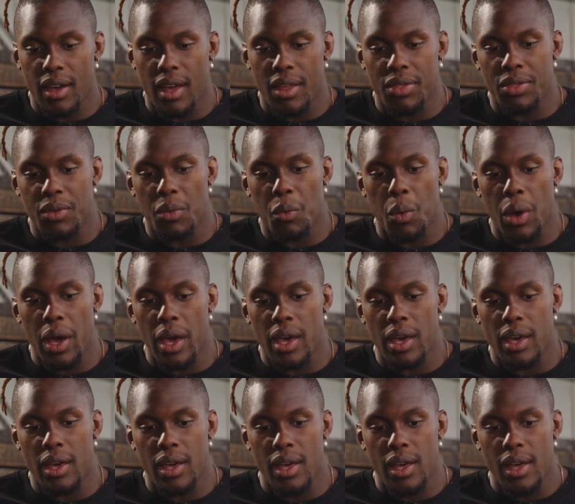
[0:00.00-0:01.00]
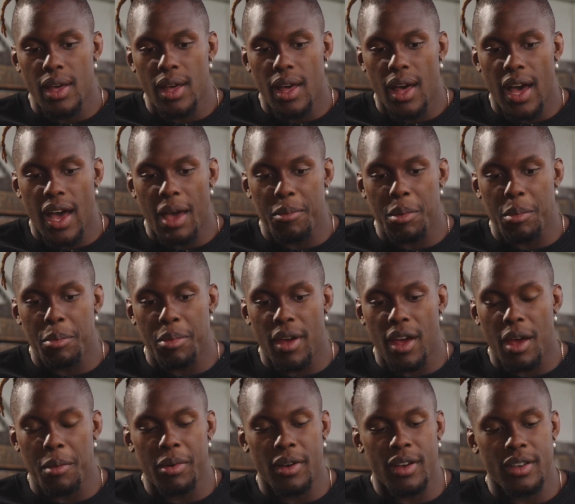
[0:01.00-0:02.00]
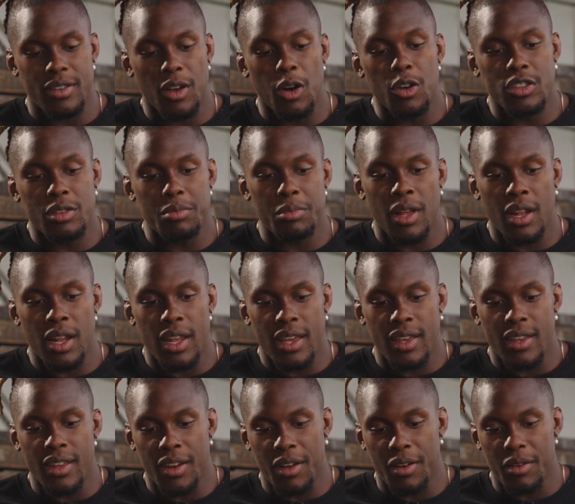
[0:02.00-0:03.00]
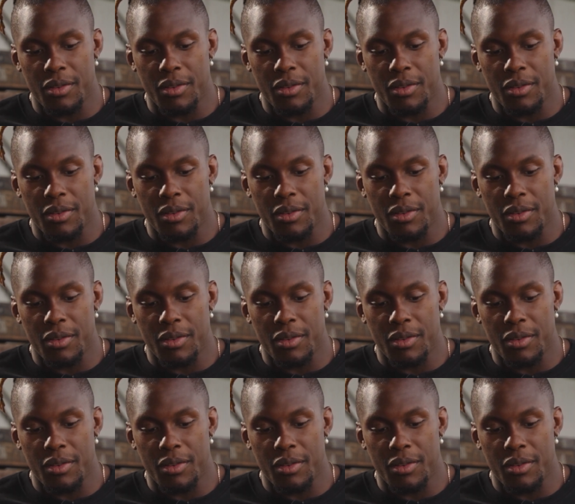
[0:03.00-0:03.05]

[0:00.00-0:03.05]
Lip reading: and the way I prepare, because ultimately,